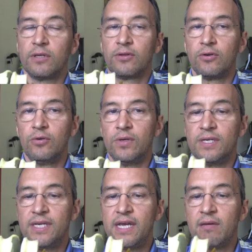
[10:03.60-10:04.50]
through
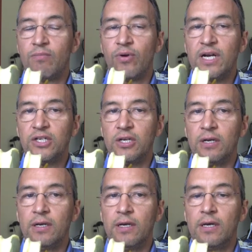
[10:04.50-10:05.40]

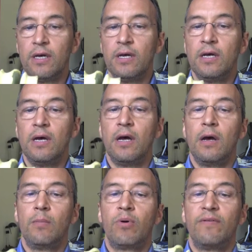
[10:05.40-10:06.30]
decompression
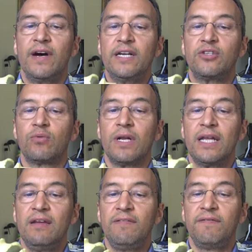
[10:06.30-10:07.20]
provides
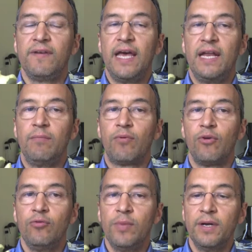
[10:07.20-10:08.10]
relief and
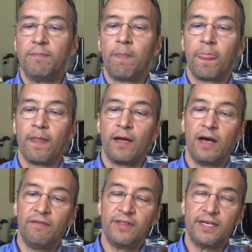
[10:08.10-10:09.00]
improvement
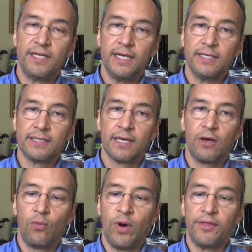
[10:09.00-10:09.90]
of the disc,
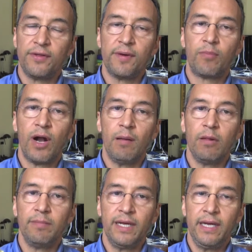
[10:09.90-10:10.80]
whether the
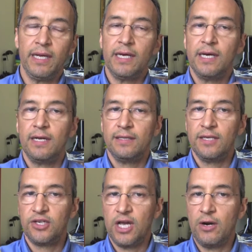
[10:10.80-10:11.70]
problem be
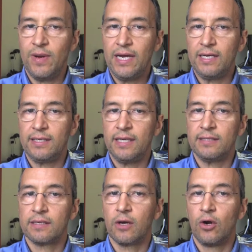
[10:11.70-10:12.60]
degenerated
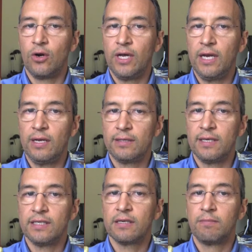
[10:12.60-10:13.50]
disc, herniated
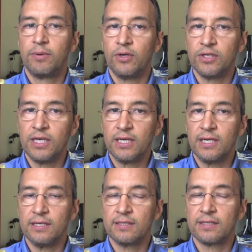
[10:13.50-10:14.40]
disc, bulging
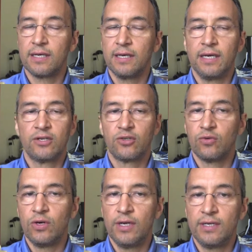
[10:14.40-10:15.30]
disc,
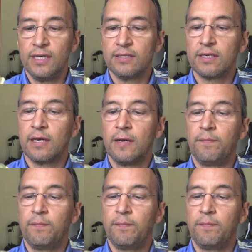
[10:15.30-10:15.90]
extruded disc,